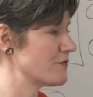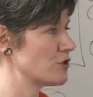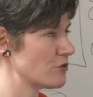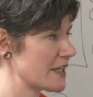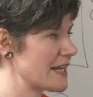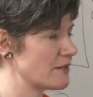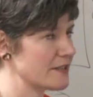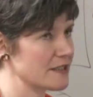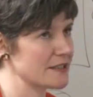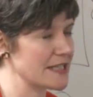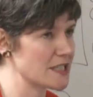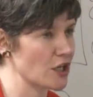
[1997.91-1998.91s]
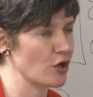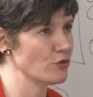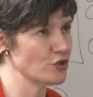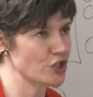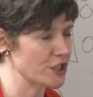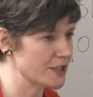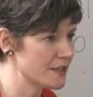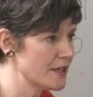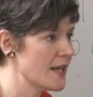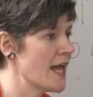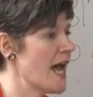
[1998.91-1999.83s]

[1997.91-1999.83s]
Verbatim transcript: if you don't count the Atlantic Ocean.